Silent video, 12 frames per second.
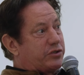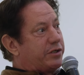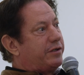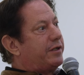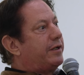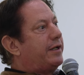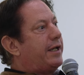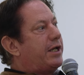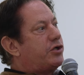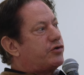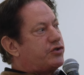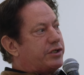an
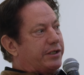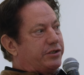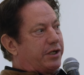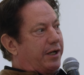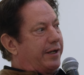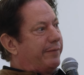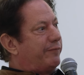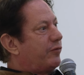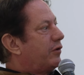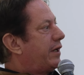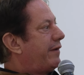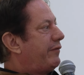interesting time
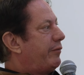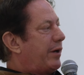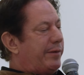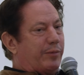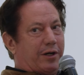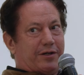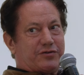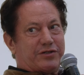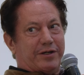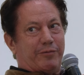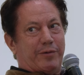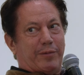for heavyweight
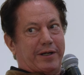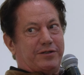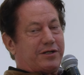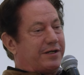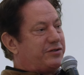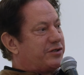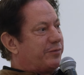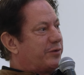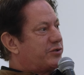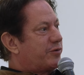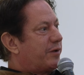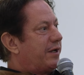boxing when Mike Tyson
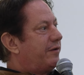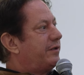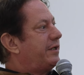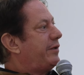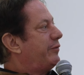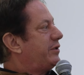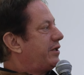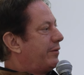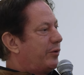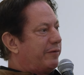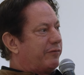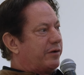was around, and he would come
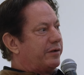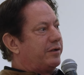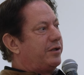over and